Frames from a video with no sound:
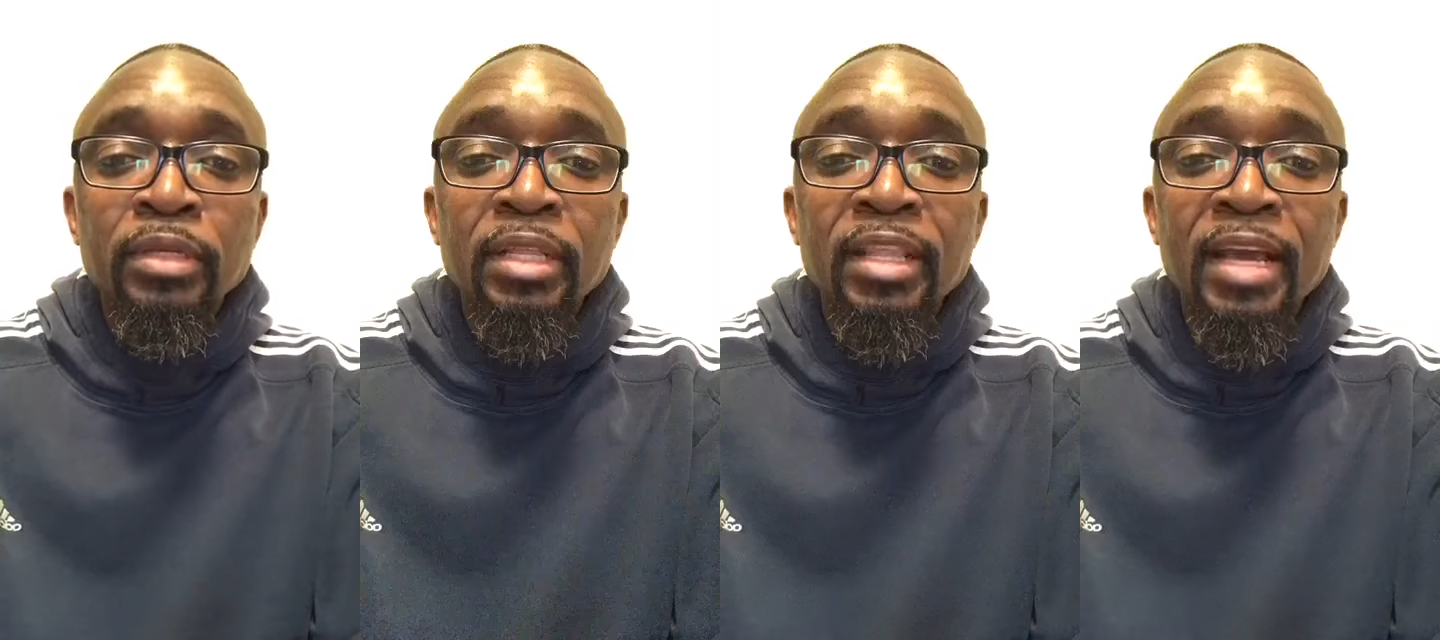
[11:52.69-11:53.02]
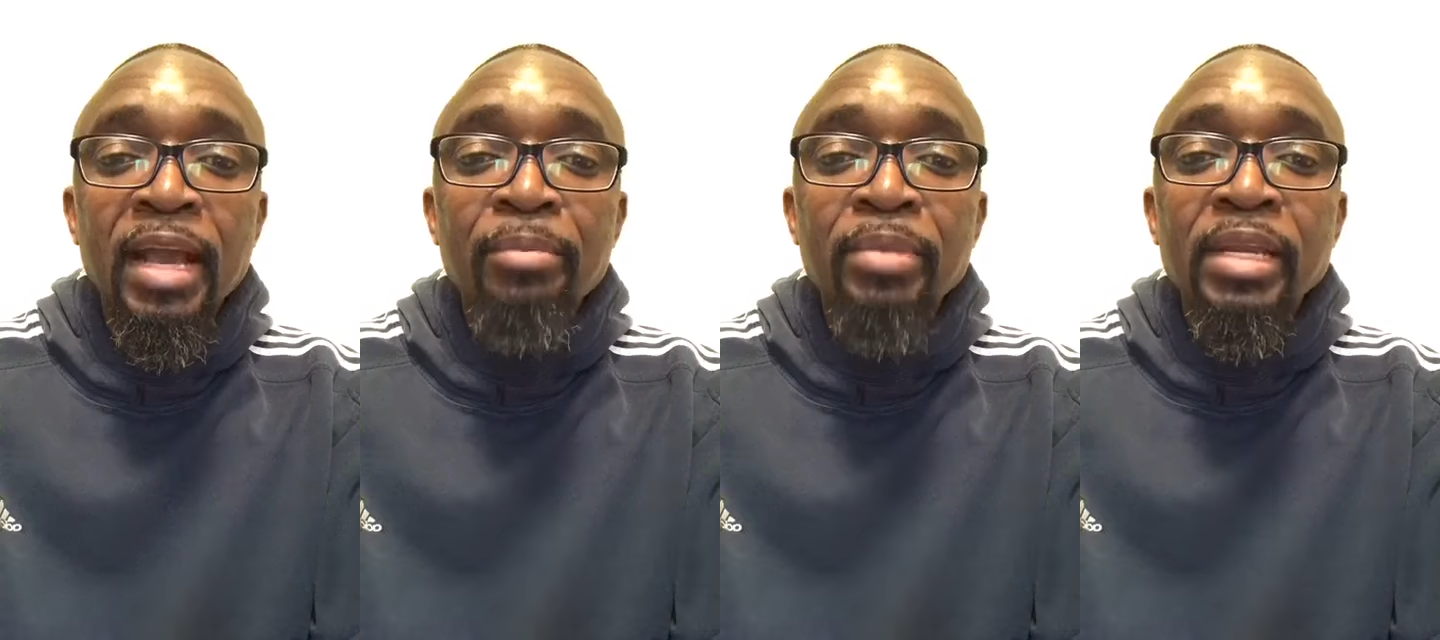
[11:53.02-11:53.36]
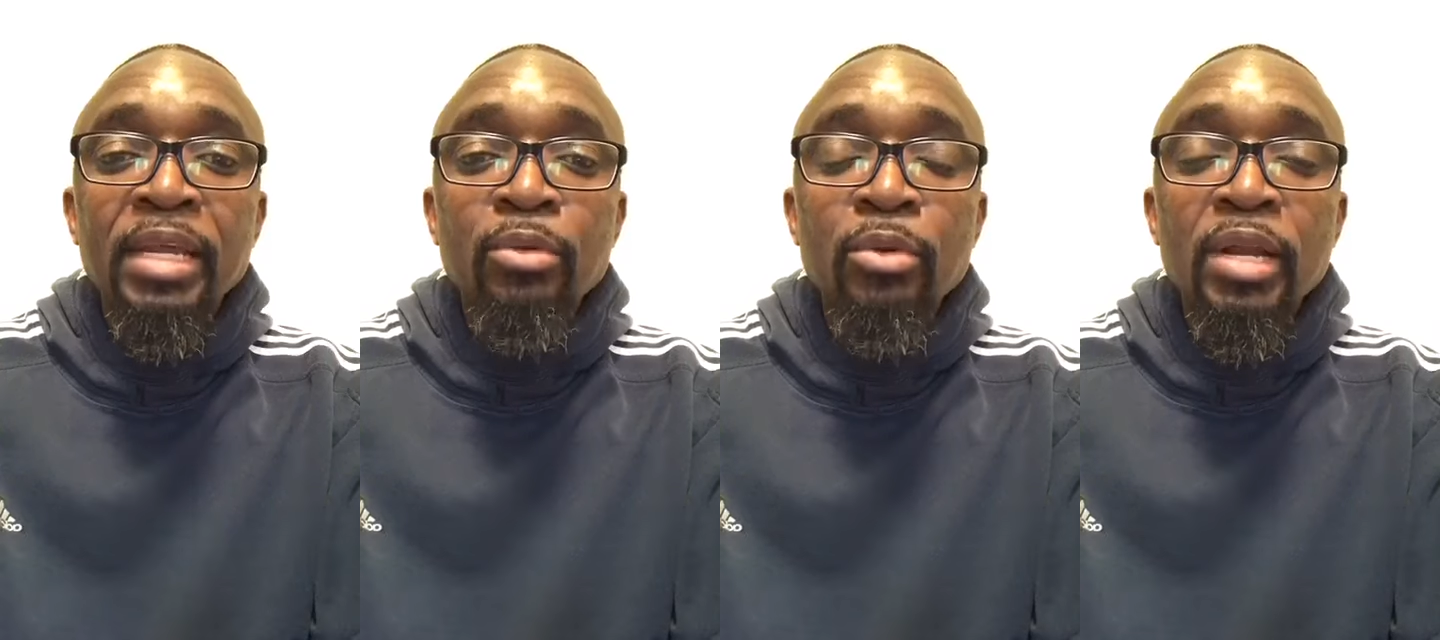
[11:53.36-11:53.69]
the Gambia
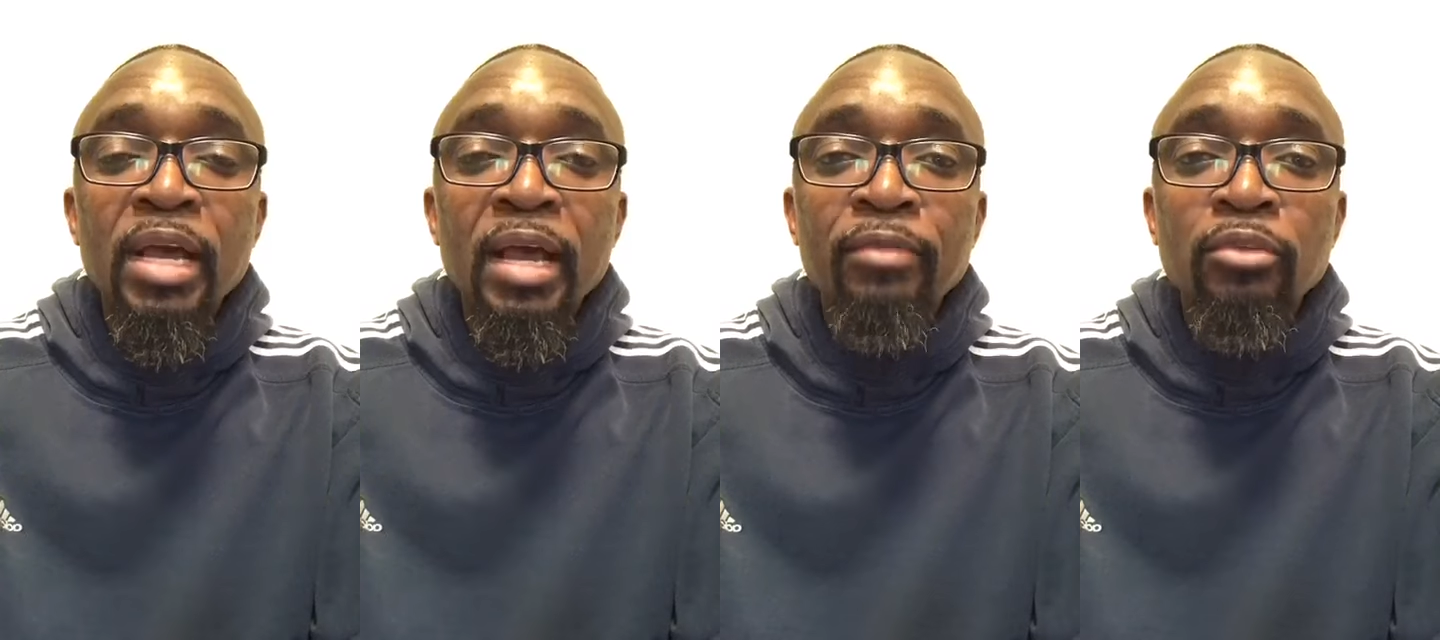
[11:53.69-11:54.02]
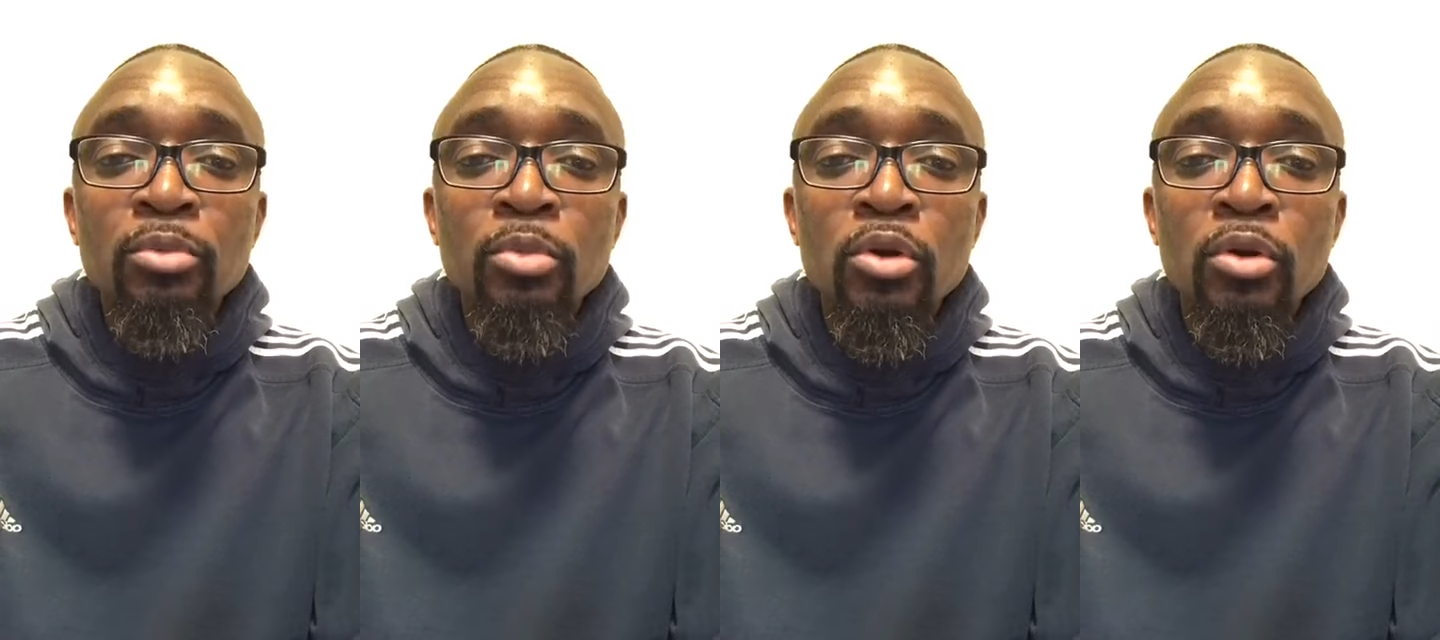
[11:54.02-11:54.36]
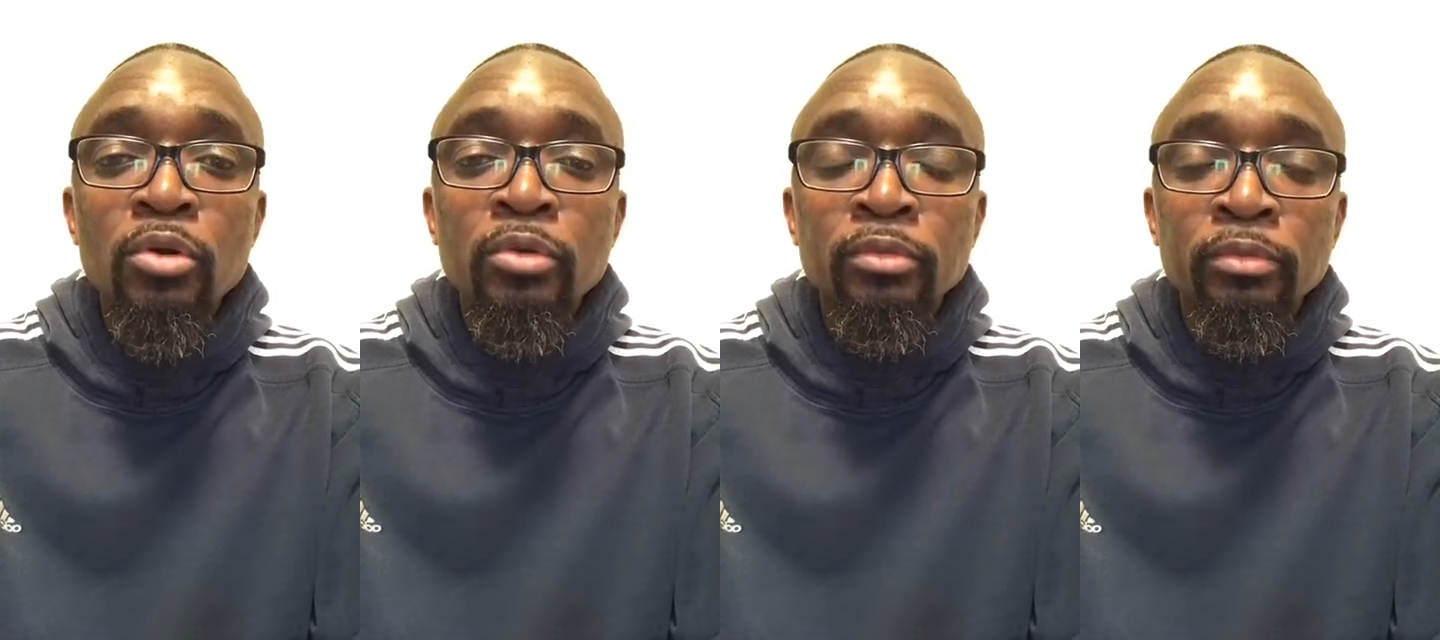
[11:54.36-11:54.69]
that we will have tomorrow.